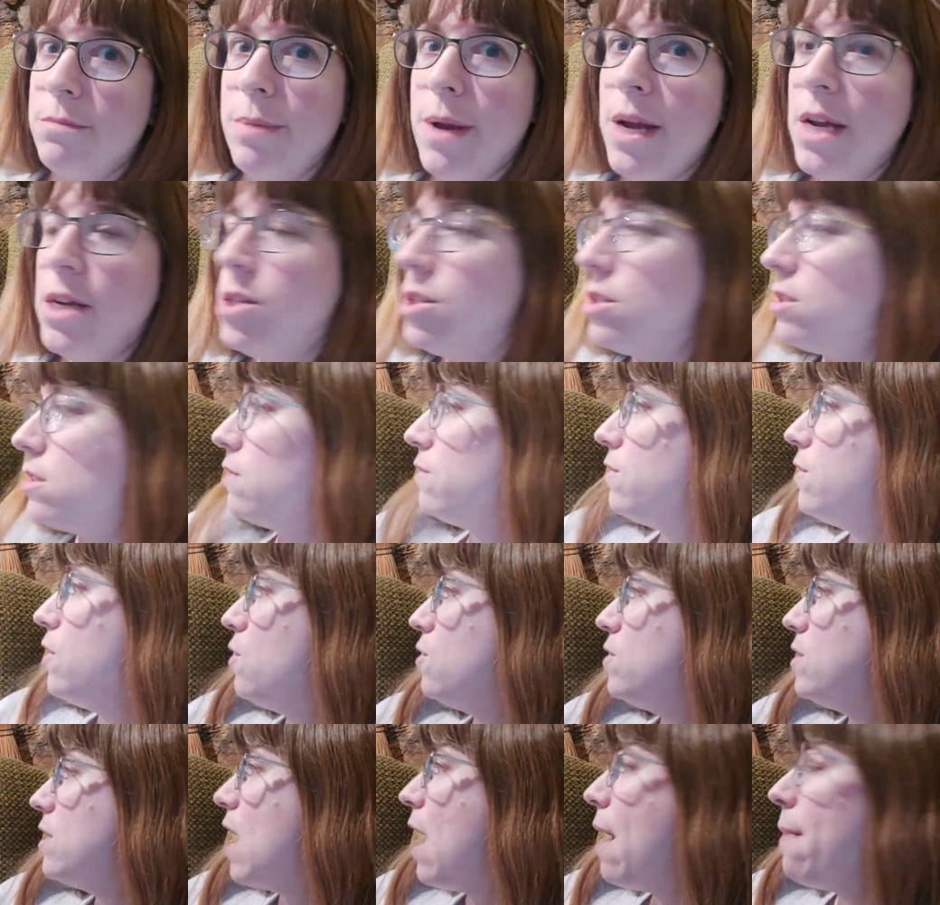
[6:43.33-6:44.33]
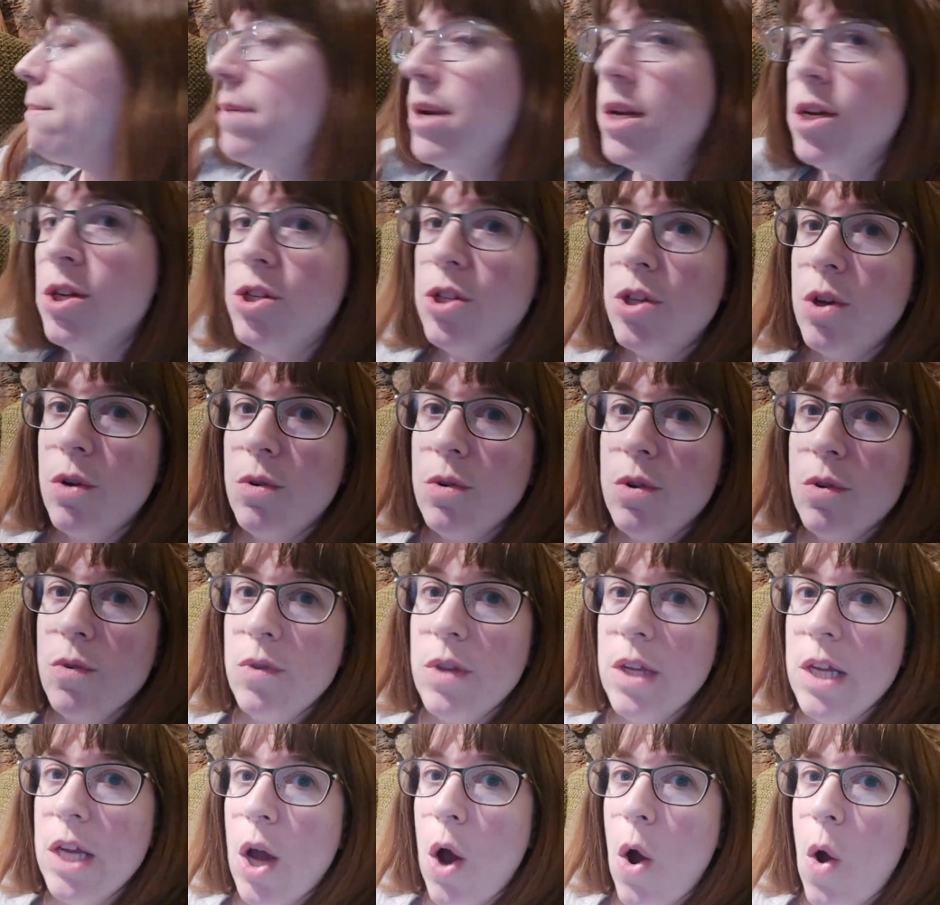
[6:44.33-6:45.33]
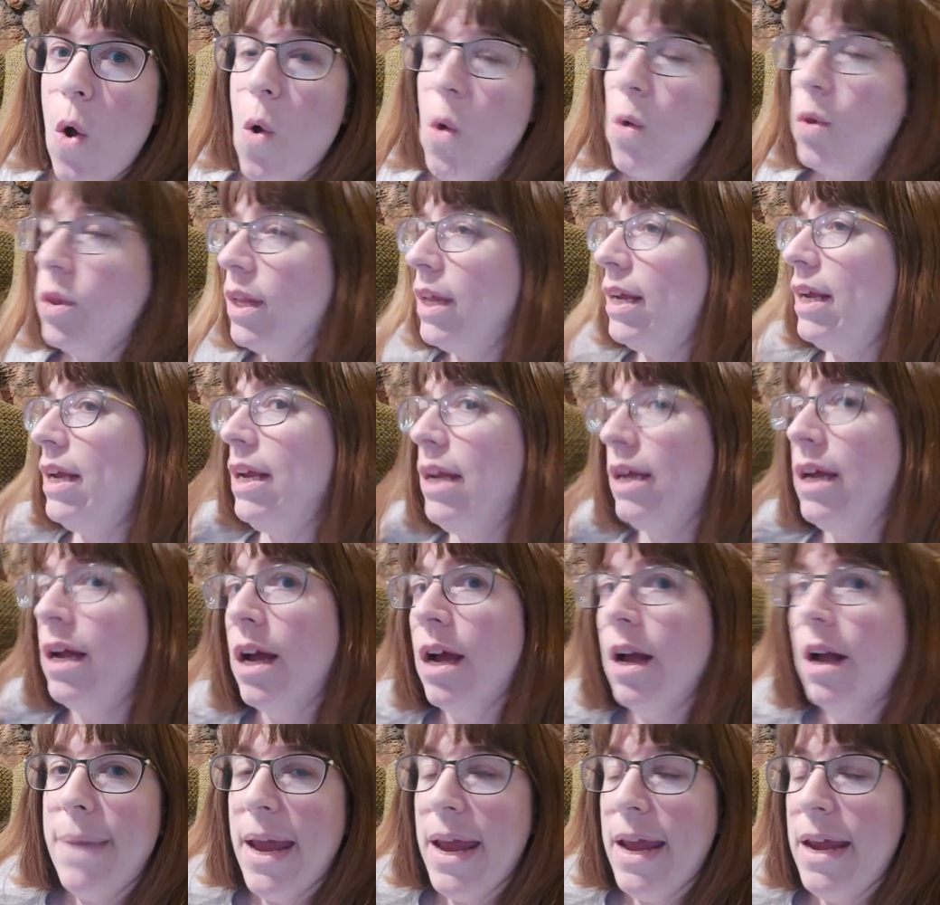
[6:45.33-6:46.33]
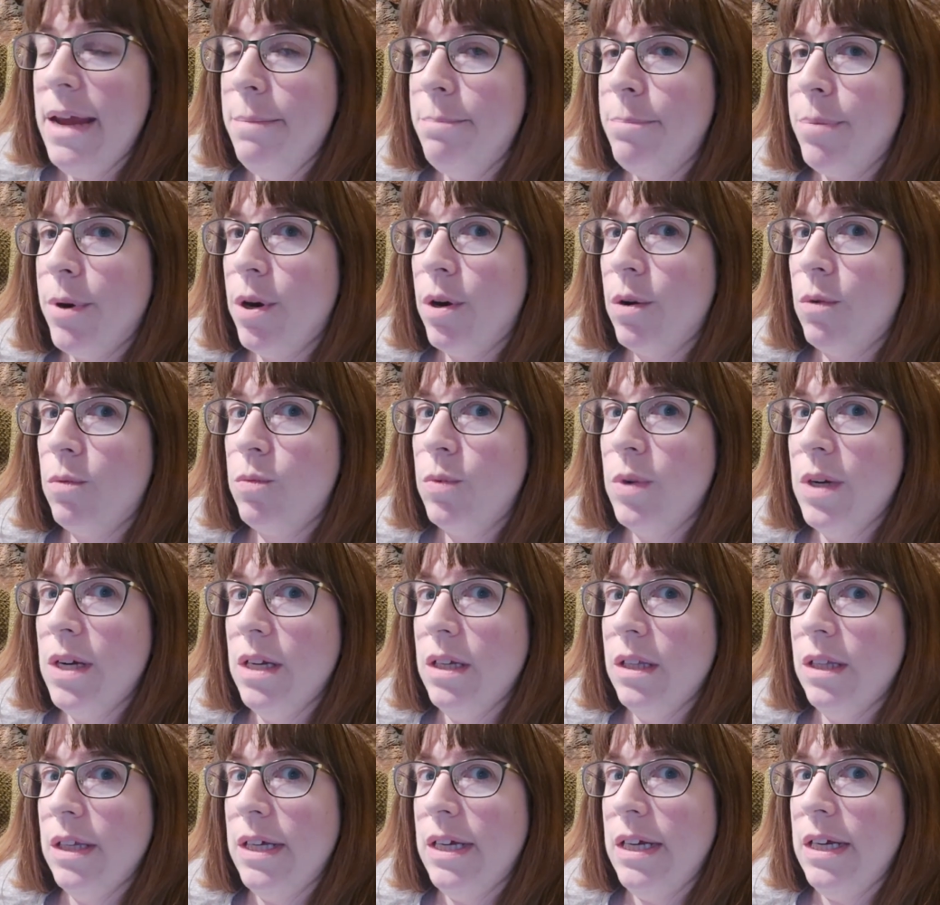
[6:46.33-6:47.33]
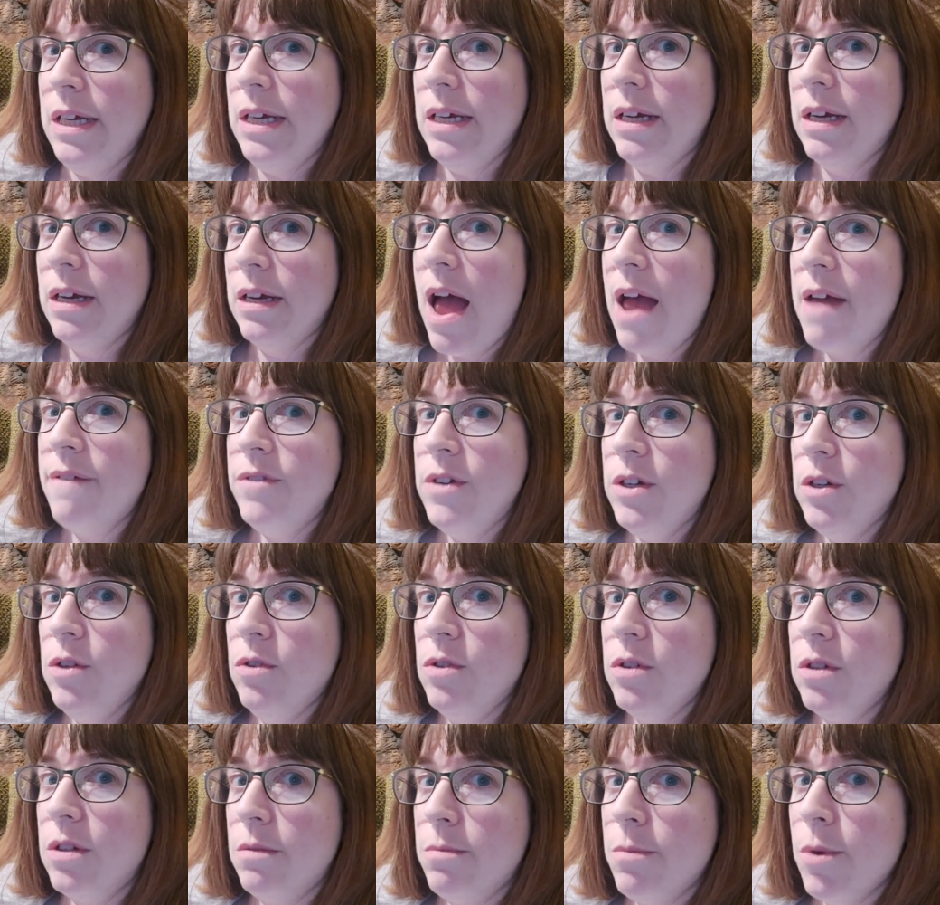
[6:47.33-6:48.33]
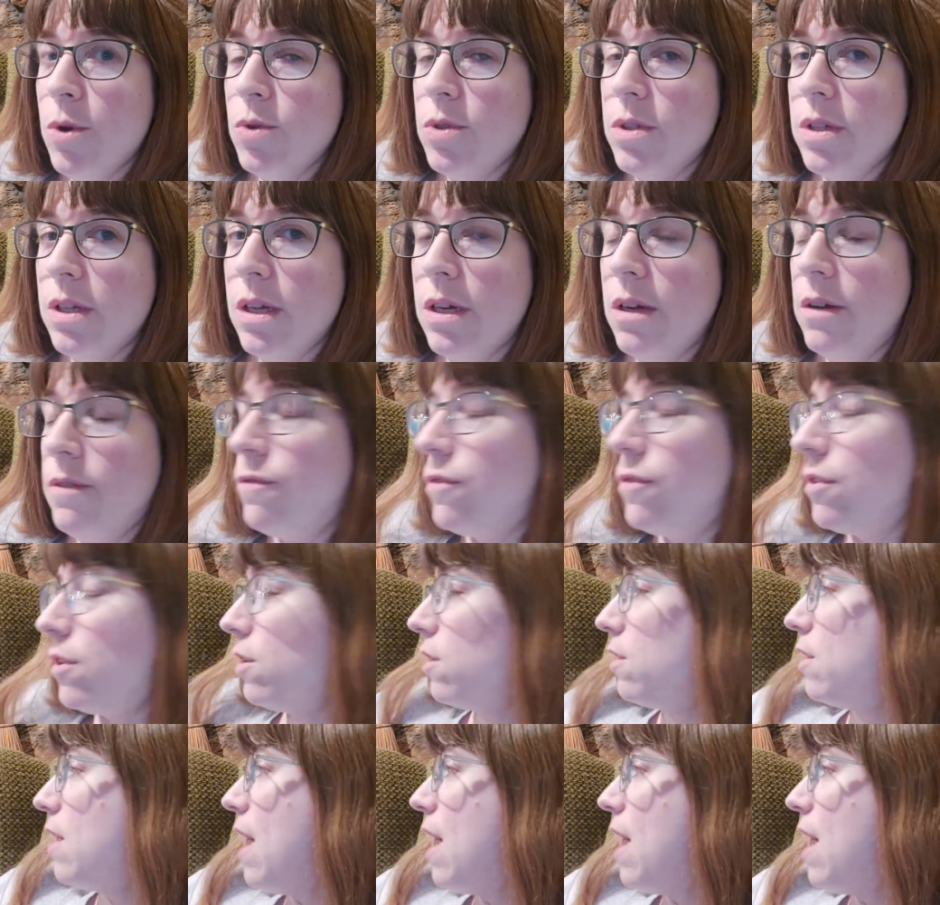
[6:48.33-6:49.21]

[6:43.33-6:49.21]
and pages of notes. I'm going to show you the only paper really I've used mostly for